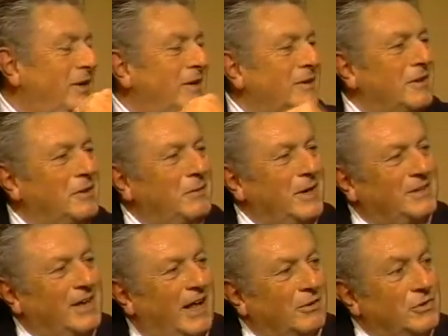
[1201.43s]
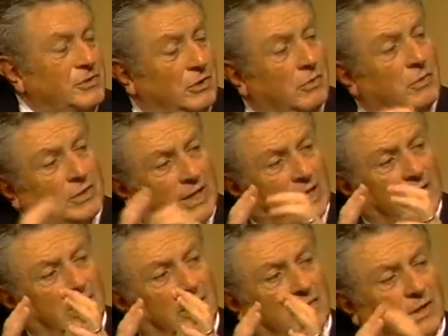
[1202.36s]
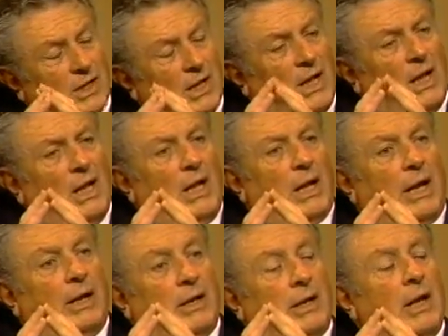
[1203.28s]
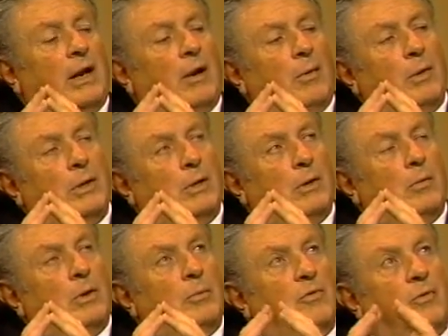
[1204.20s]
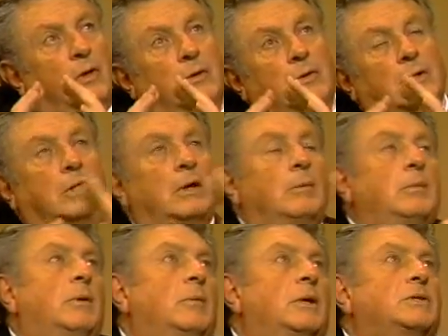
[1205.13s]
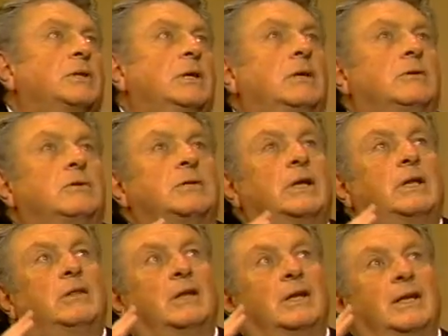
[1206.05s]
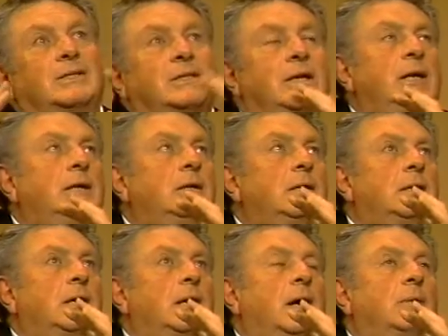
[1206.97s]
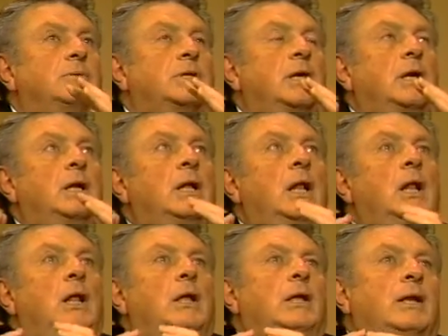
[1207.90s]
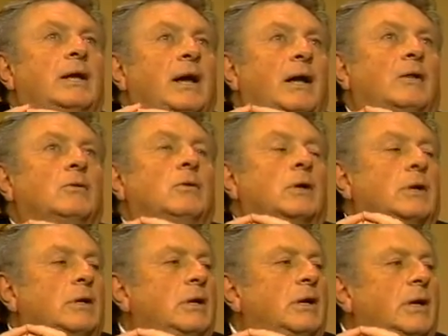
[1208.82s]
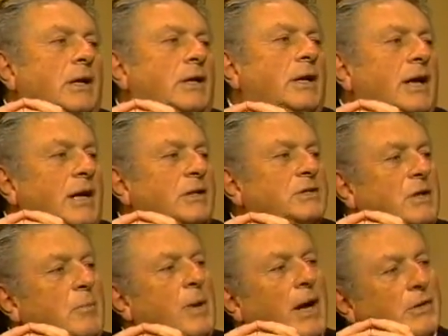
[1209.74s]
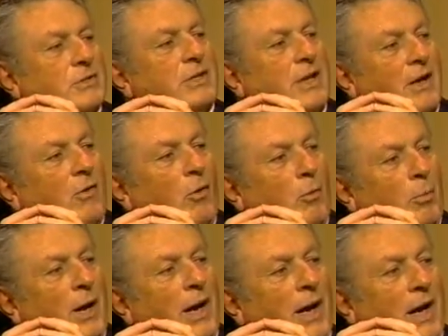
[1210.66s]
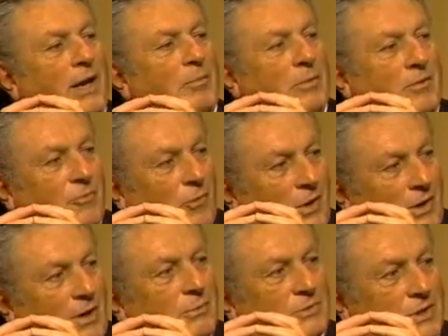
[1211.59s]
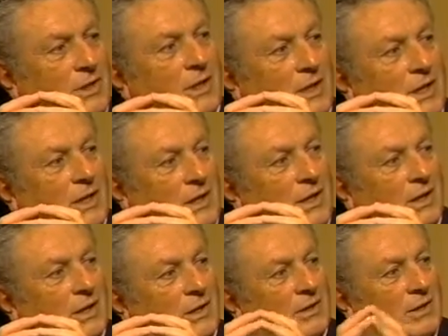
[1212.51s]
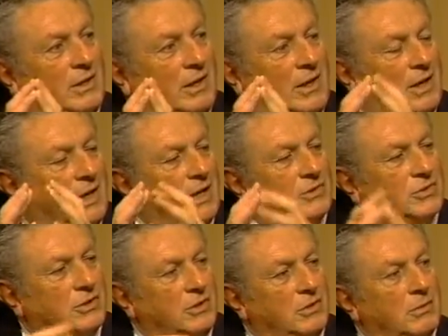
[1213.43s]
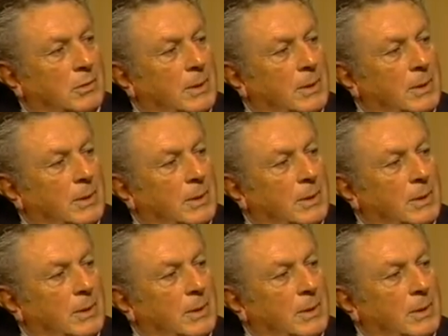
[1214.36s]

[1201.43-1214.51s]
we need another $8, that kind of thing. And again, I want to be very clear that I'm not saying that there's anything that's hidden in that. I'm saying you got to look, you got to somehow see that whole pie before it comes in and it gets you,